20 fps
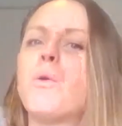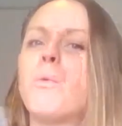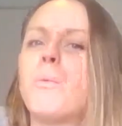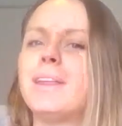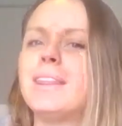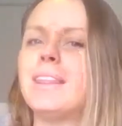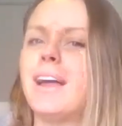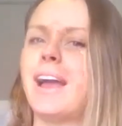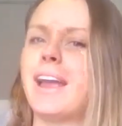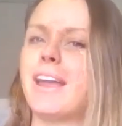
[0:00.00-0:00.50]

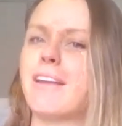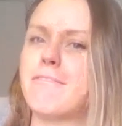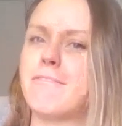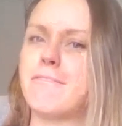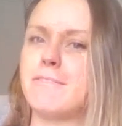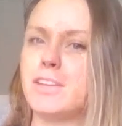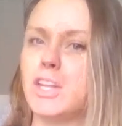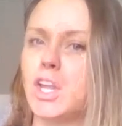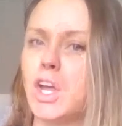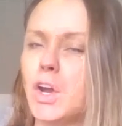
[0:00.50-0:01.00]
We like
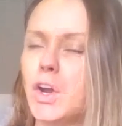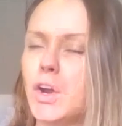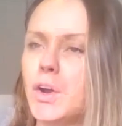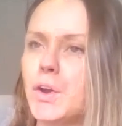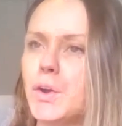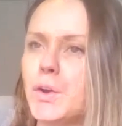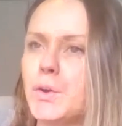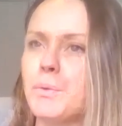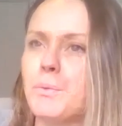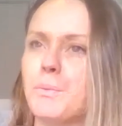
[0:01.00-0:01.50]

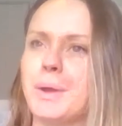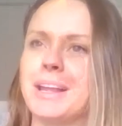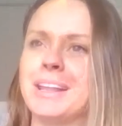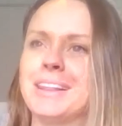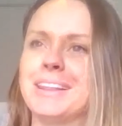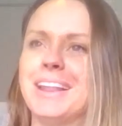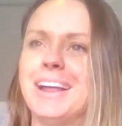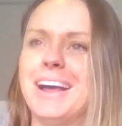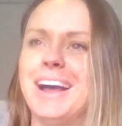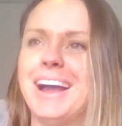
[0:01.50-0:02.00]
flow. We
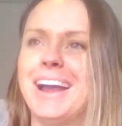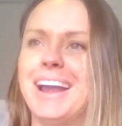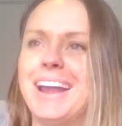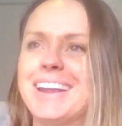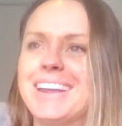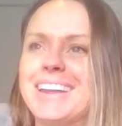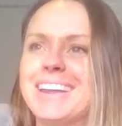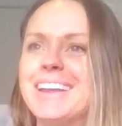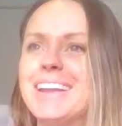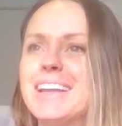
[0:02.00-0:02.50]

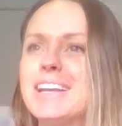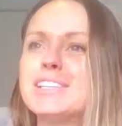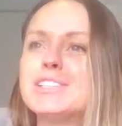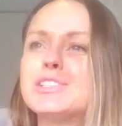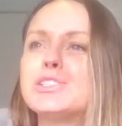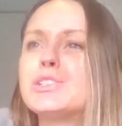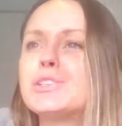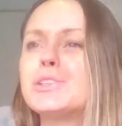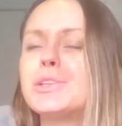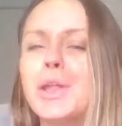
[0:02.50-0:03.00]
like
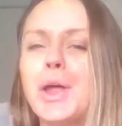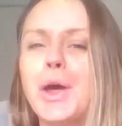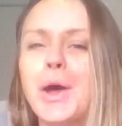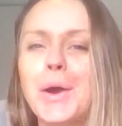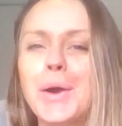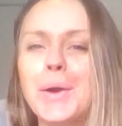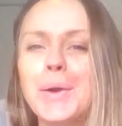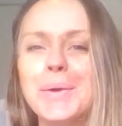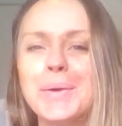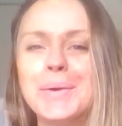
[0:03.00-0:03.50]

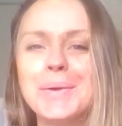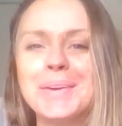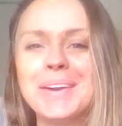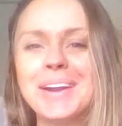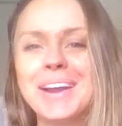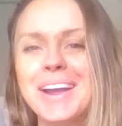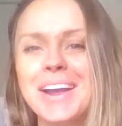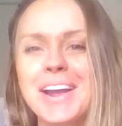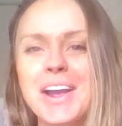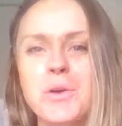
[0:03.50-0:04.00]
slow.
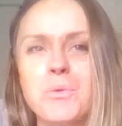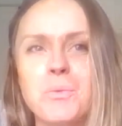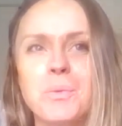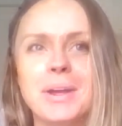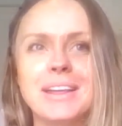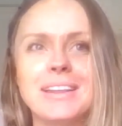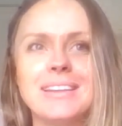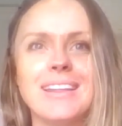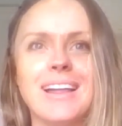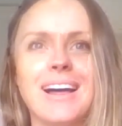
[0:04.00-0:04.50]

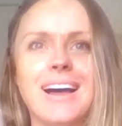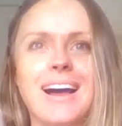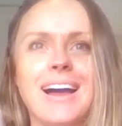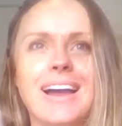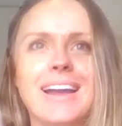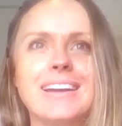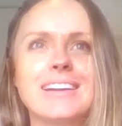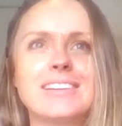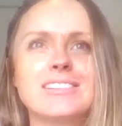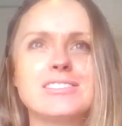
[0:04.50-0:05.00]
We
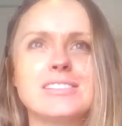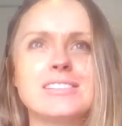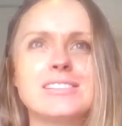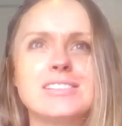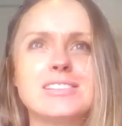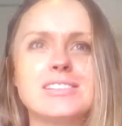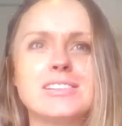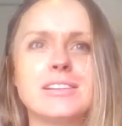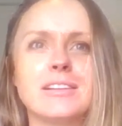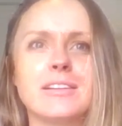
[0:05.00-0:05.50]
like
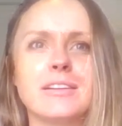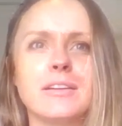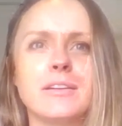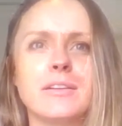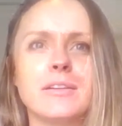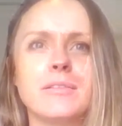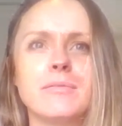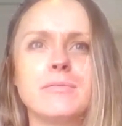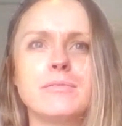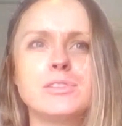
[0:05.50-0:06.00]
just
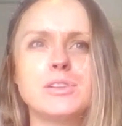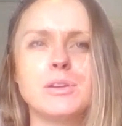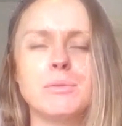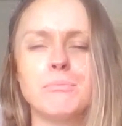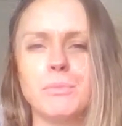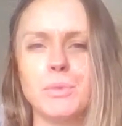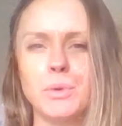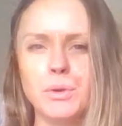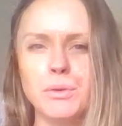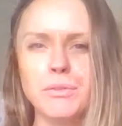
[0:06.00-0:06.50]
to
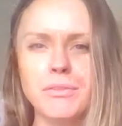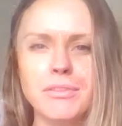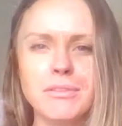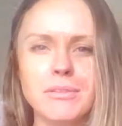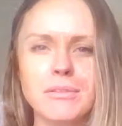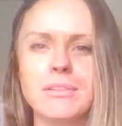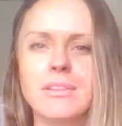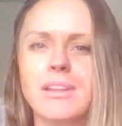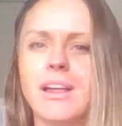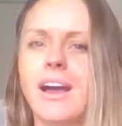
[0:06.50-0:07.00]
move
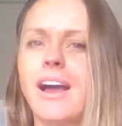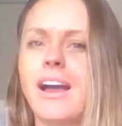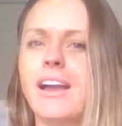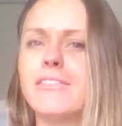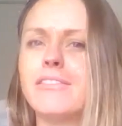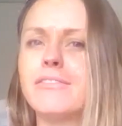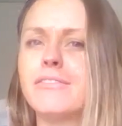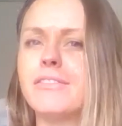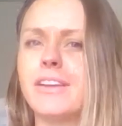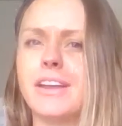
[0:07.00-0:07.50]
through
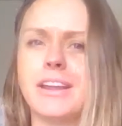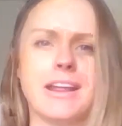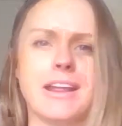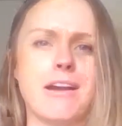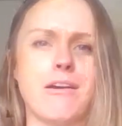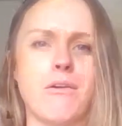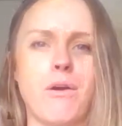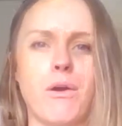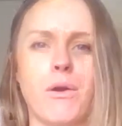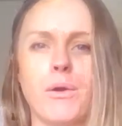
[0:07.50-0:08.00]
life in
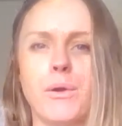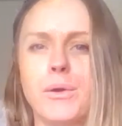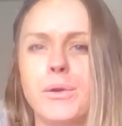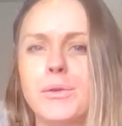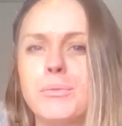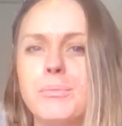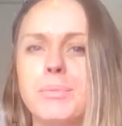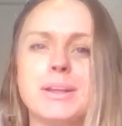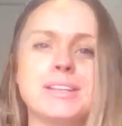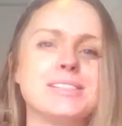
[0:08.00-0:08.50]
our
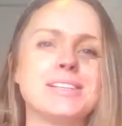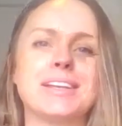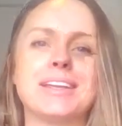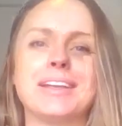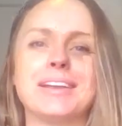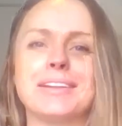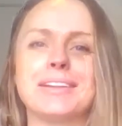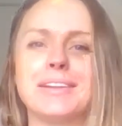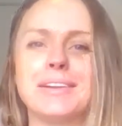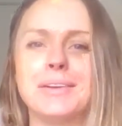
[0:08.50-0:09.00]
own
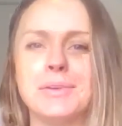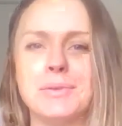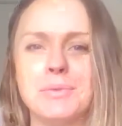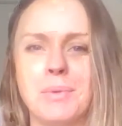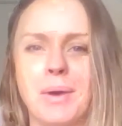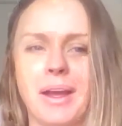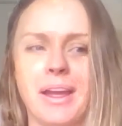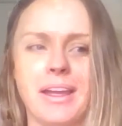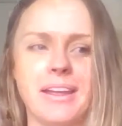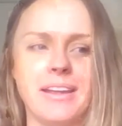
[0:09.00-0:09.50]
particular
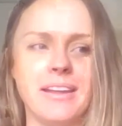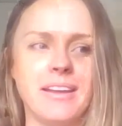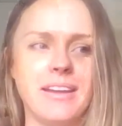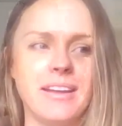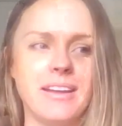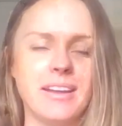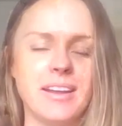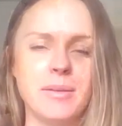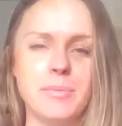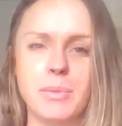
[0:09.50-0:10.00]
way.
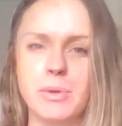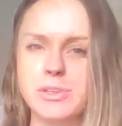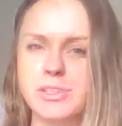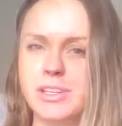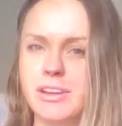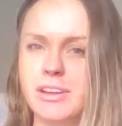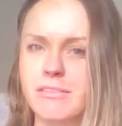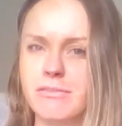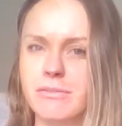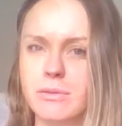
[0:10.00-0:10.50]

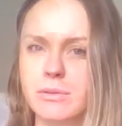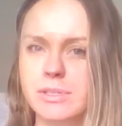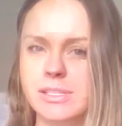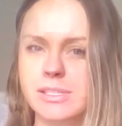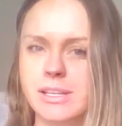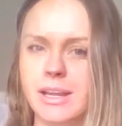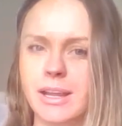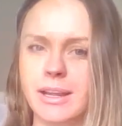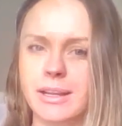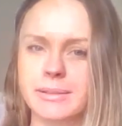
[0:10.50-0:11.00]
Pushing and
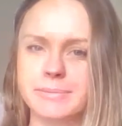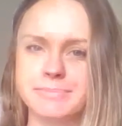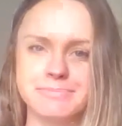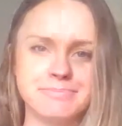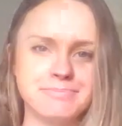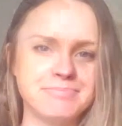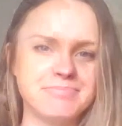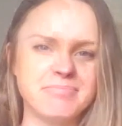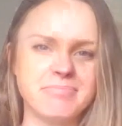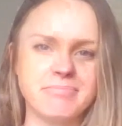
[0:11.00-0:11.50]
forcing,
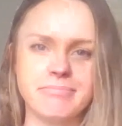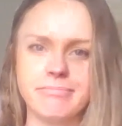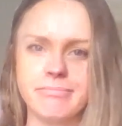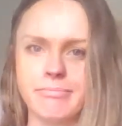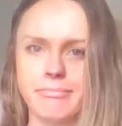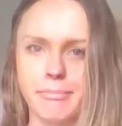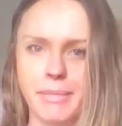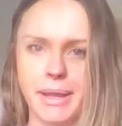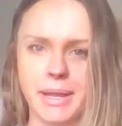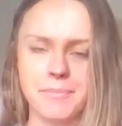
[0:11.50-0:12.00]

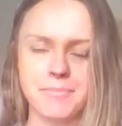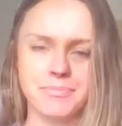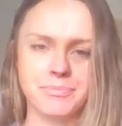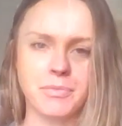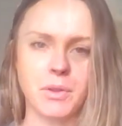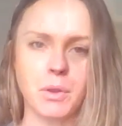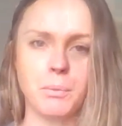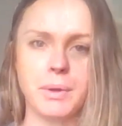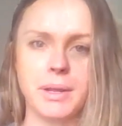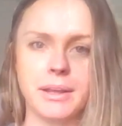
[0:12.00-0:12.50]
meh,
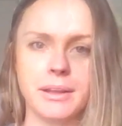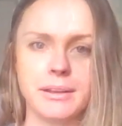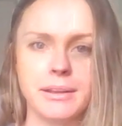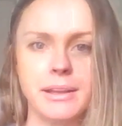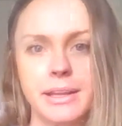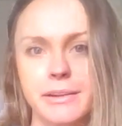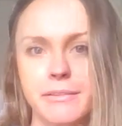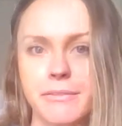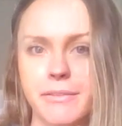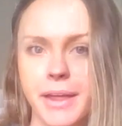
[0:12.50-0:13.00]
we can
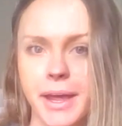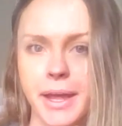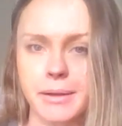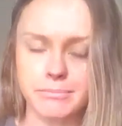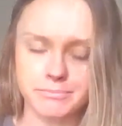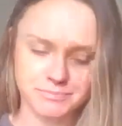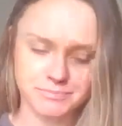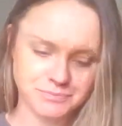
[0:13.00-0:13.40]
leave that.